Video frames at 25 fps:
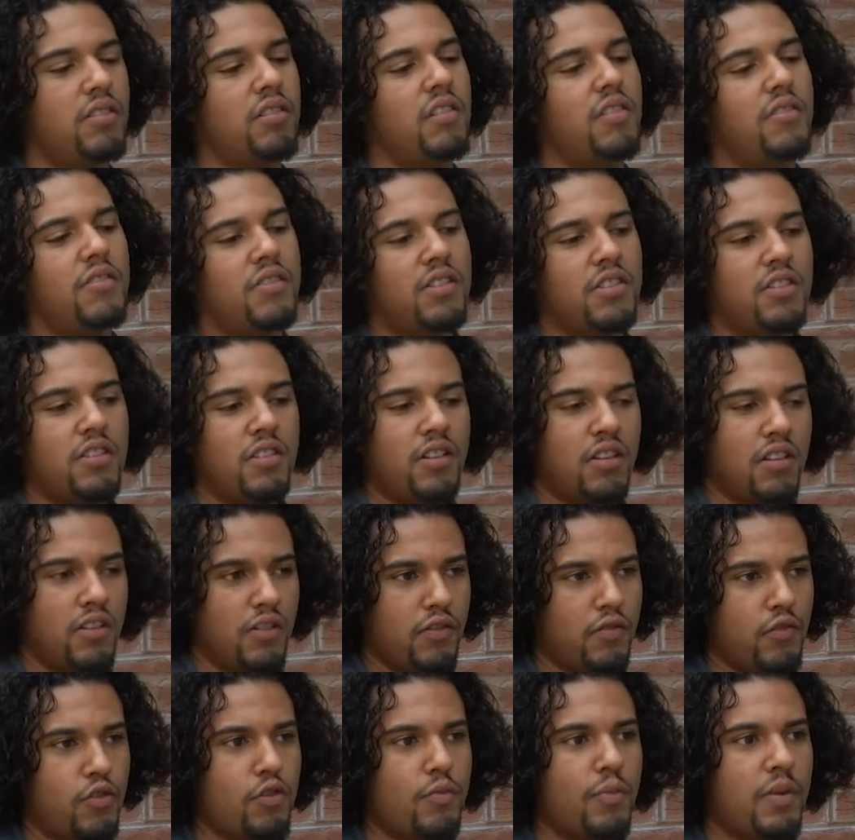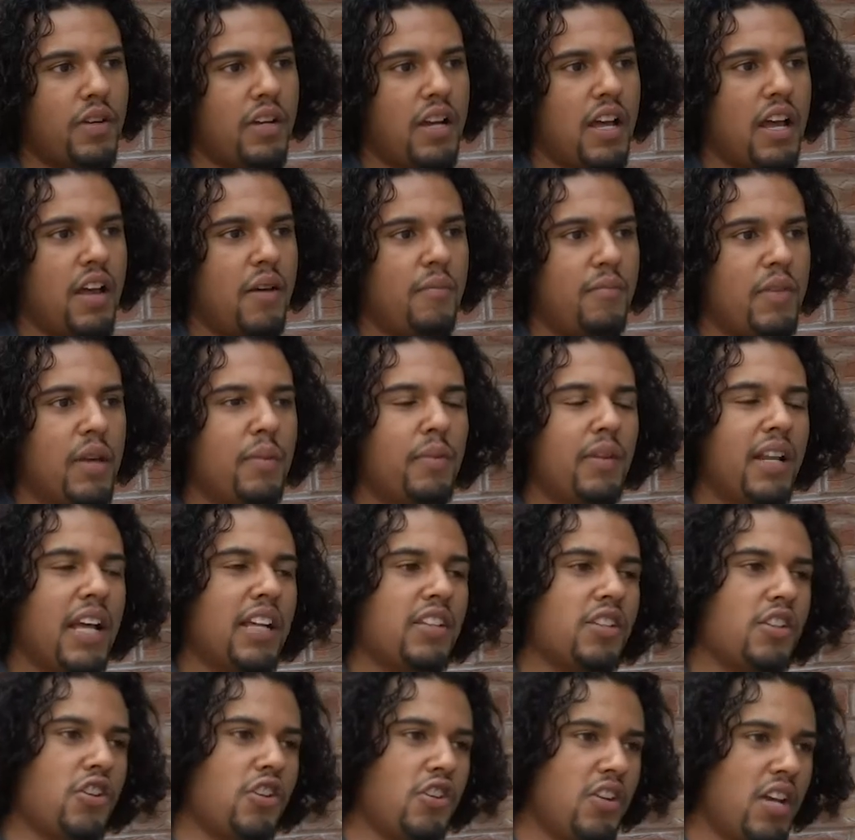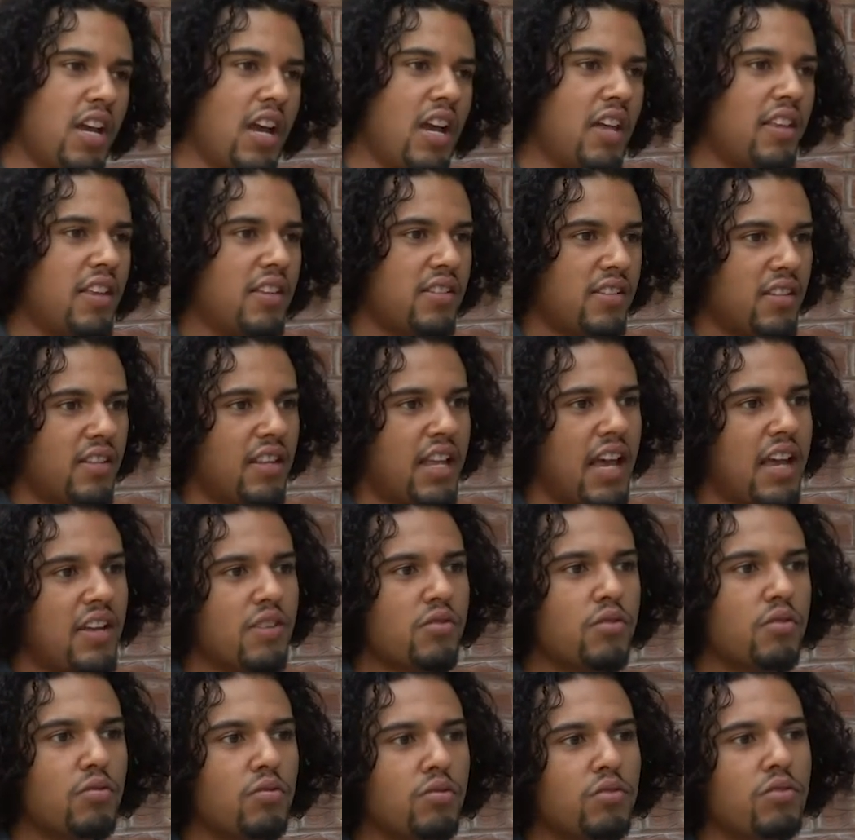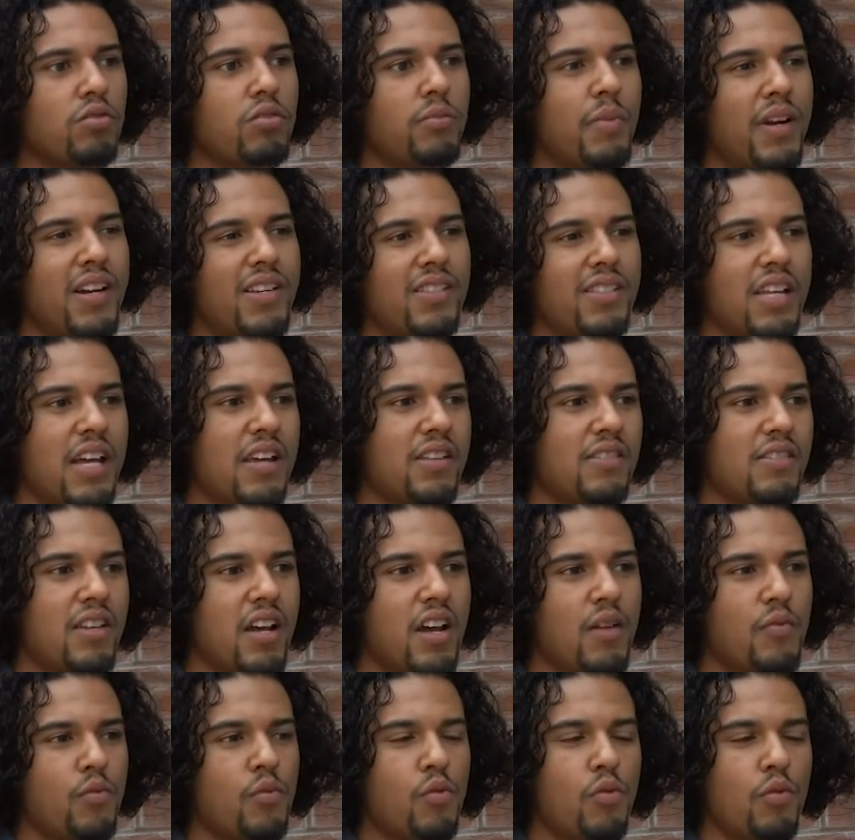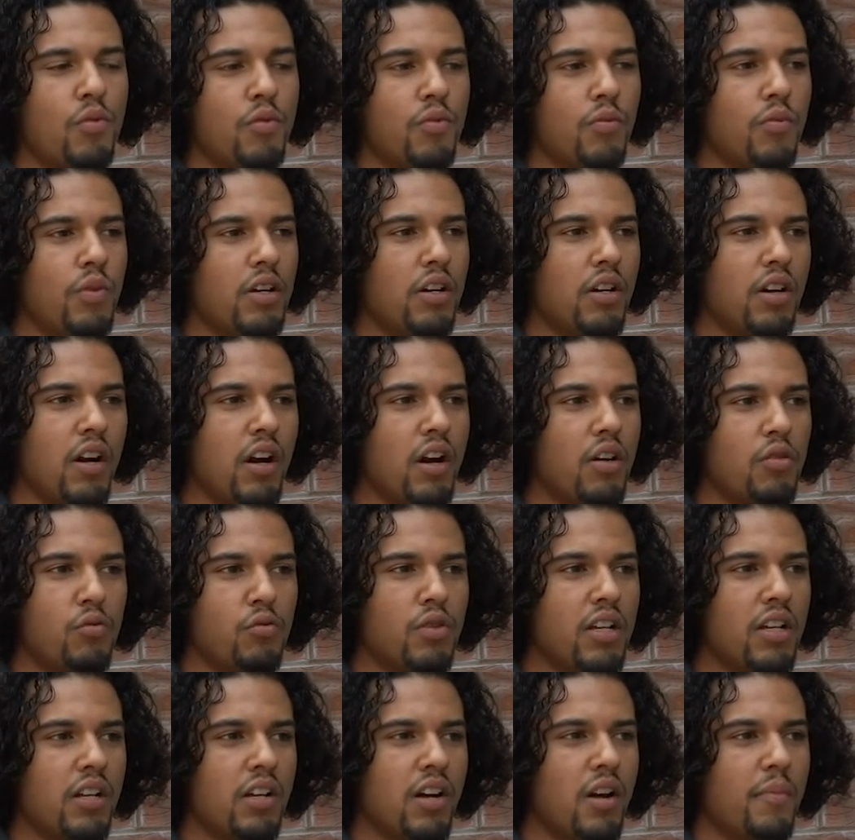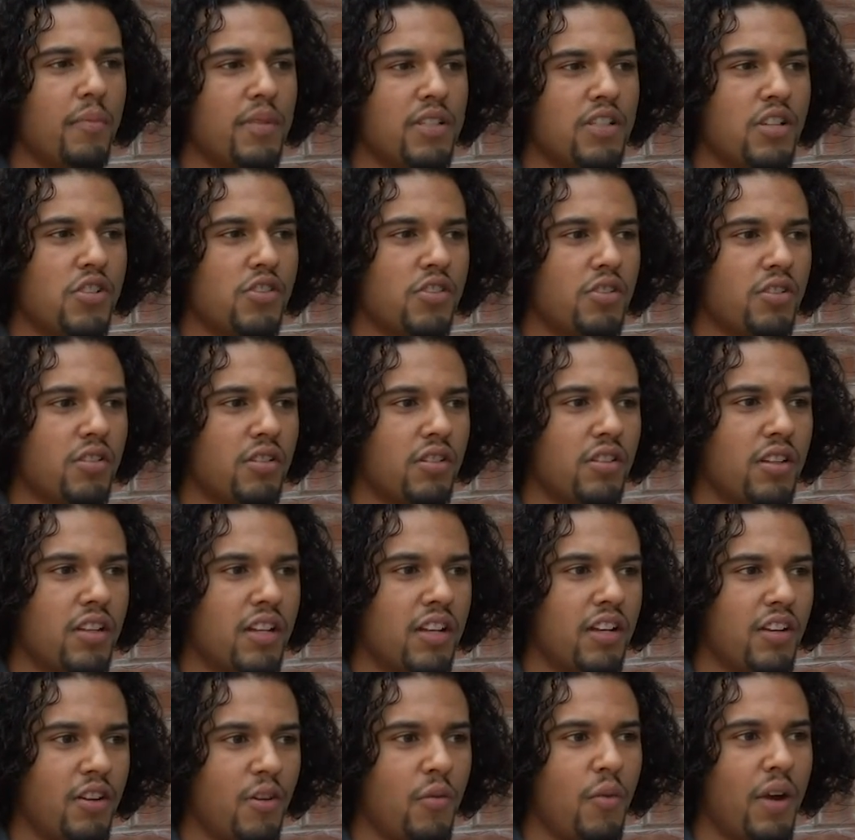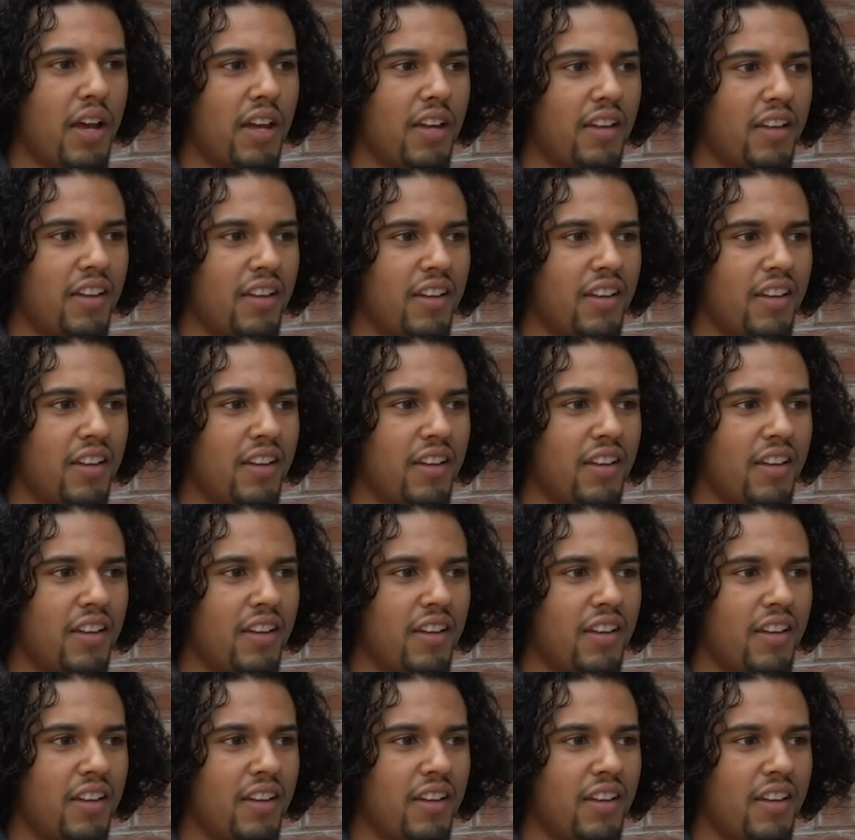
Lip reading: Obviously, you got the group and that, and people like to share this and that. It's all good. But at the same time, we are all in competition in a way.